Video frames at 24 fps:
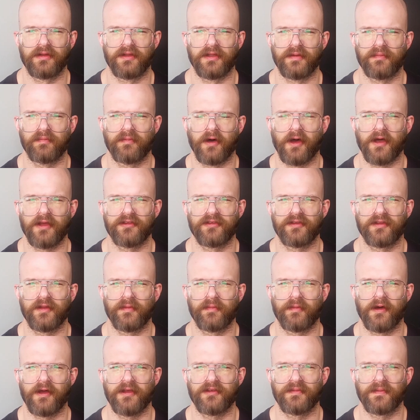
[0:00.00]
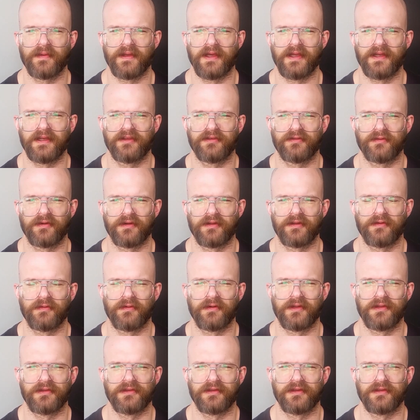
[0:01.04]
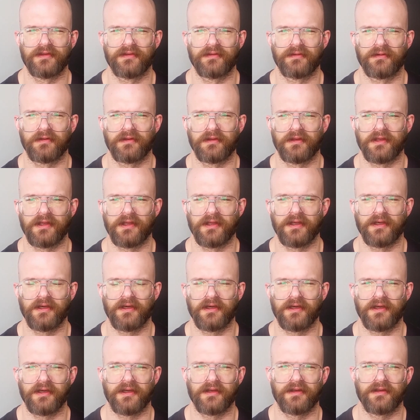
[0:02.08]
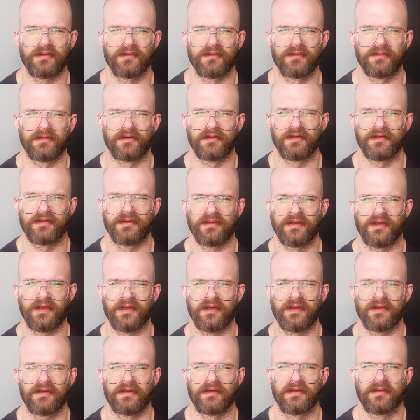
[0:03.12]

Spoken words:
the Boss Man is one of the ones that's really it's like